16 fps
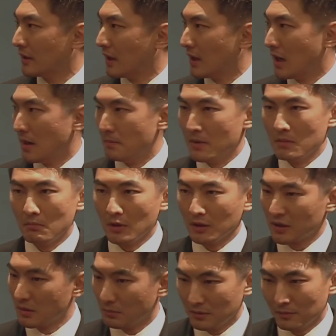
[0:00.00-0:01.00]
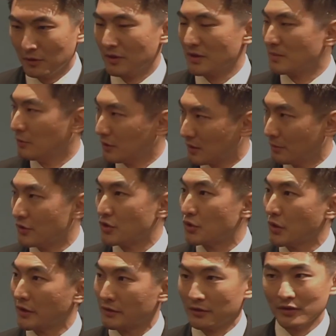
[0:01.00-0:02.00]
Multiple boards, multiple
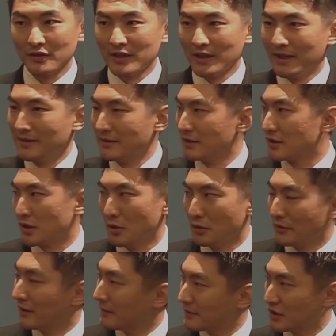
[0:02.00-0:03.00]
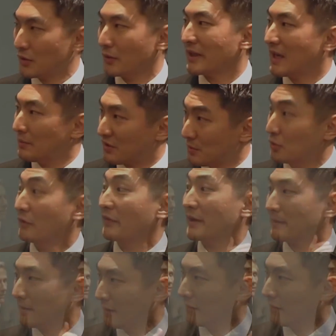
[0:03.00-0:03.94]
instructors, and so it keeps moving.